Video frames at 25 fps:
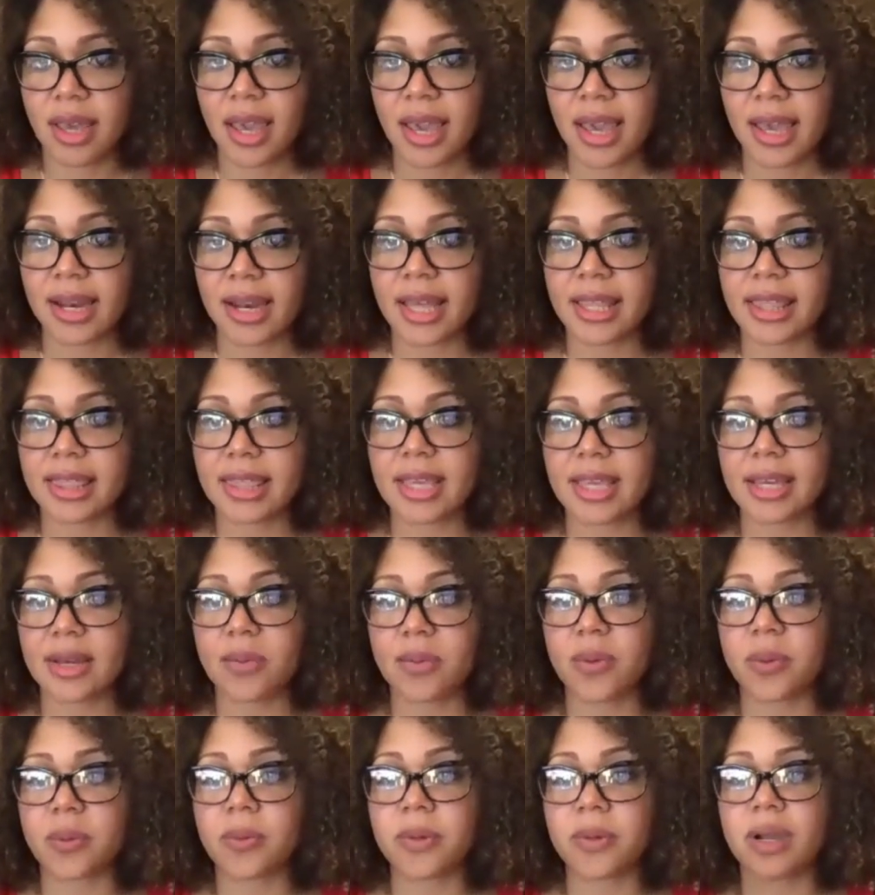and i think
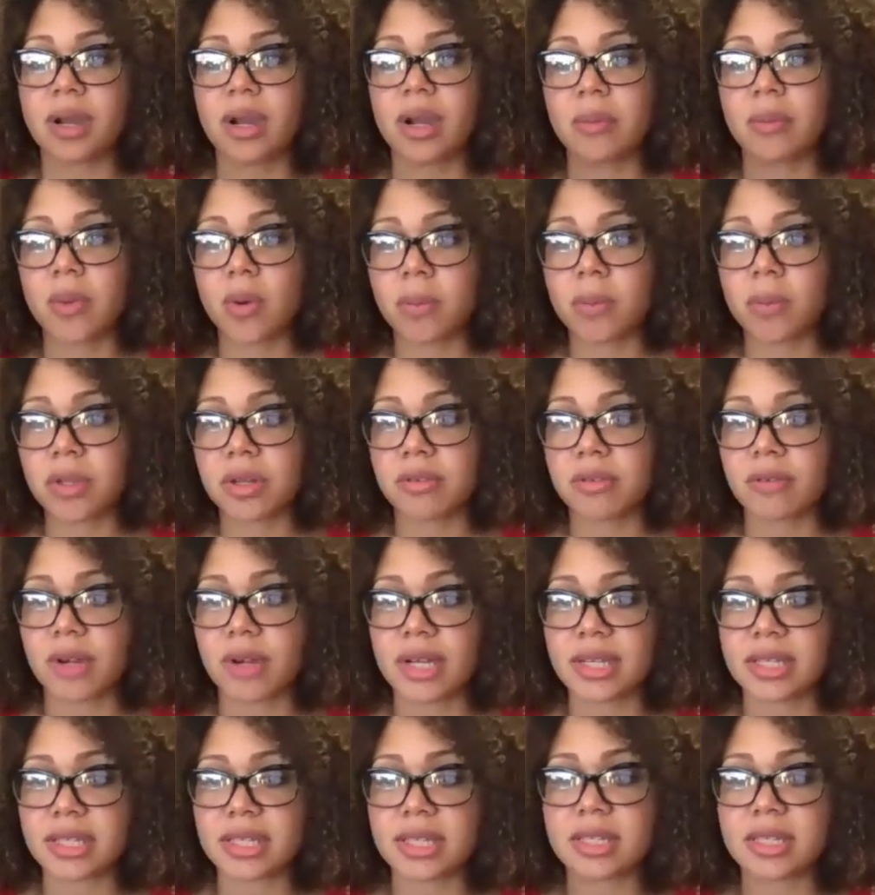when we are in a moment of
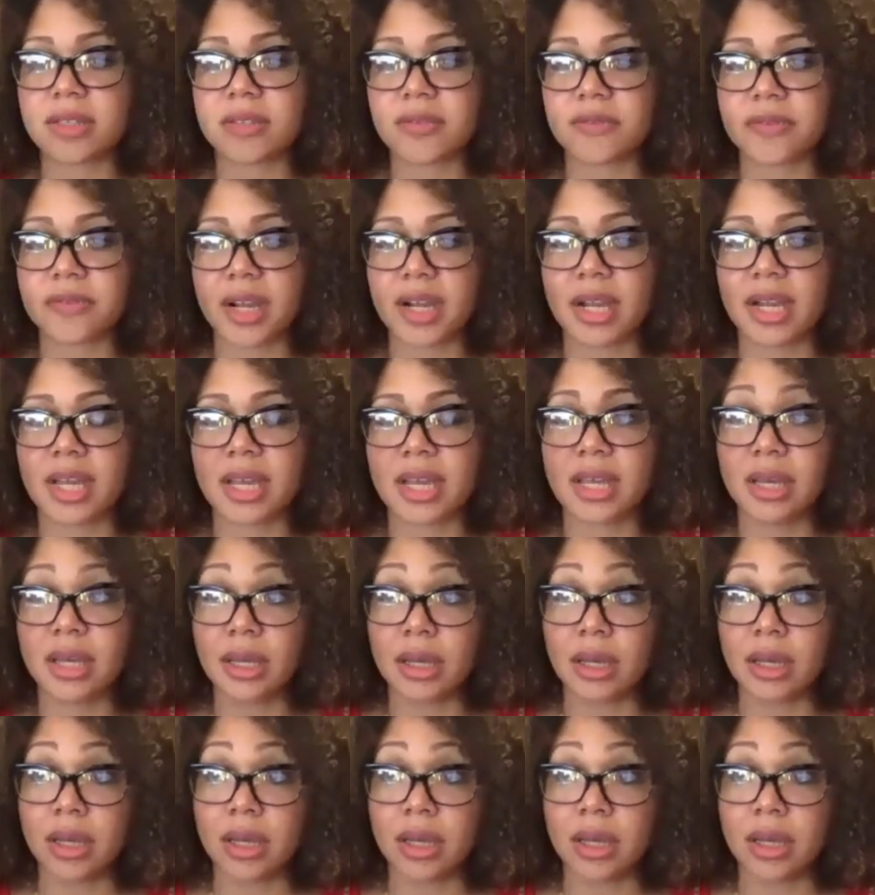crisis is very